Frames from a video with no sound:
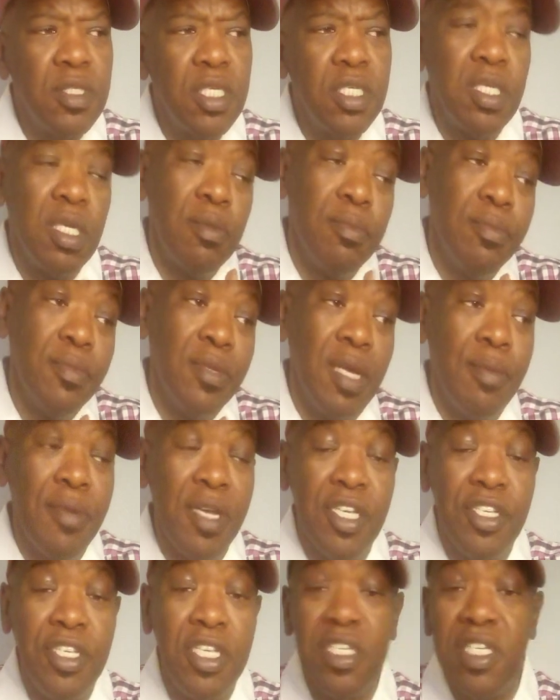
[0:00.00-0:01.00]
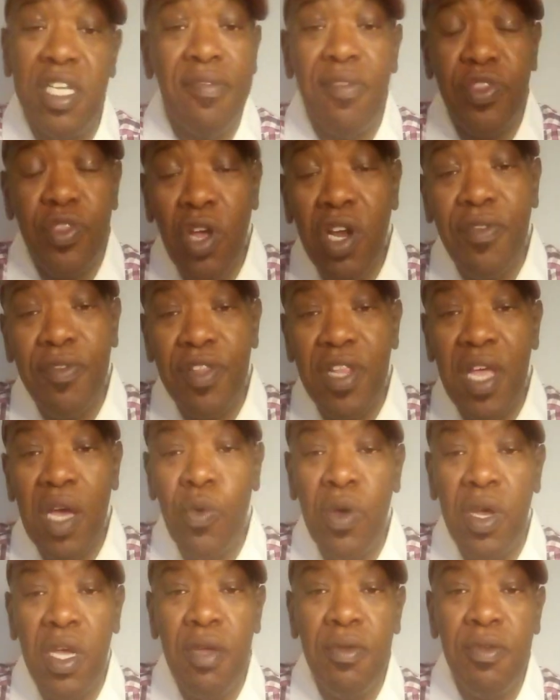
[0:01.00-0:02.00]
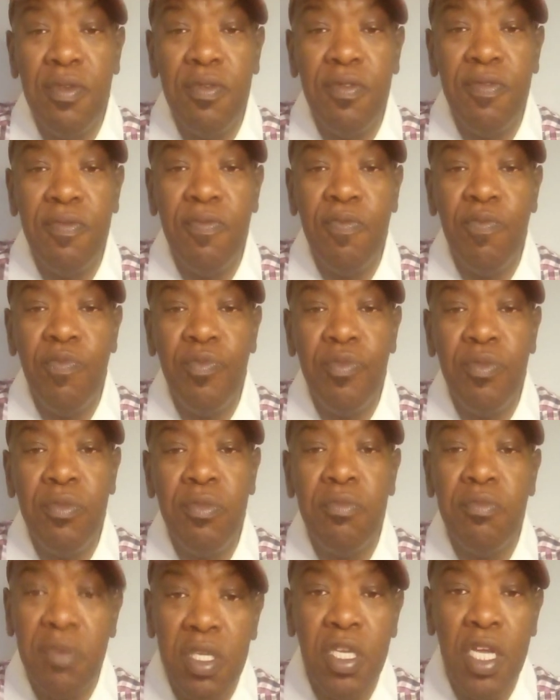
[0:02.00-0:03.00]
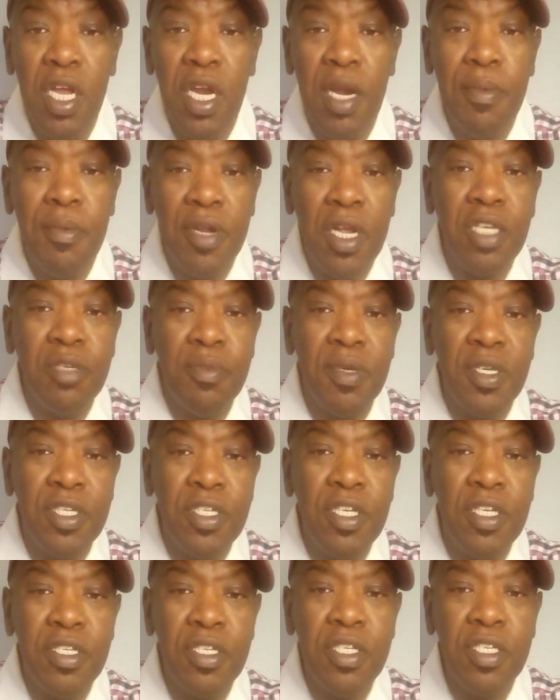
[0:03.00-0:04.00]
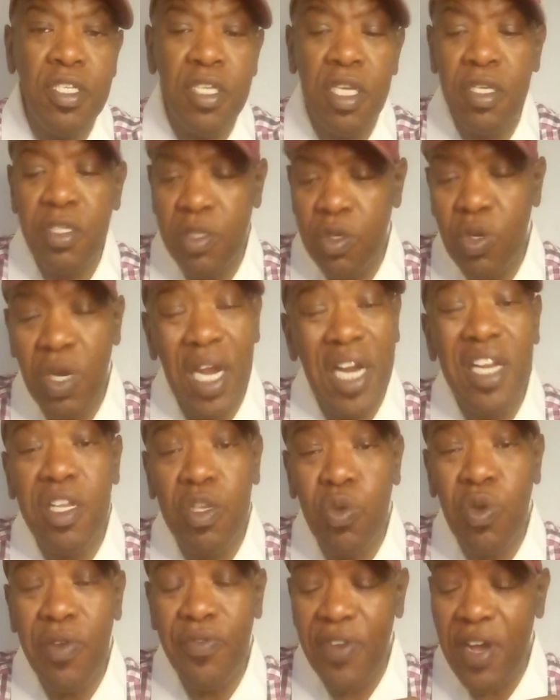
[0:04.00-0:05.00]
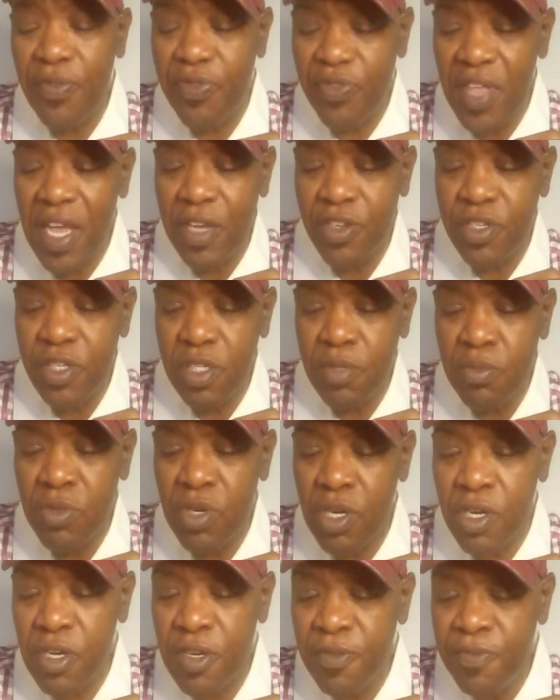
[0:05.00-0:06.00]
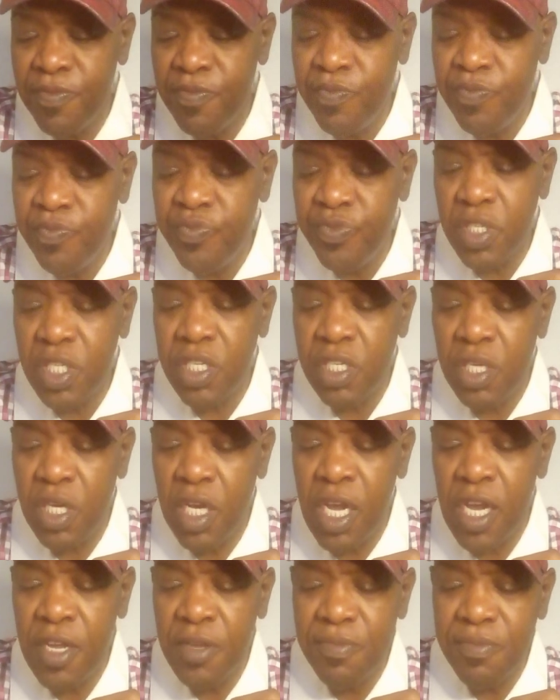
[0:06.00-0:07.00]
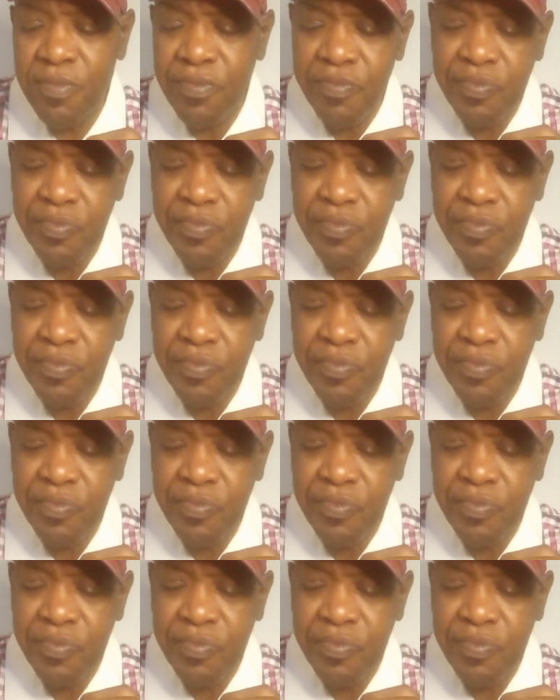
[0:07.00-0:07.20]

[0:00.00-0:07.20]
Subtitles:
So that makes sense. Never thought of it that way, but yeah, that does make sense. So I need $25,000 tomorrow. It's all right.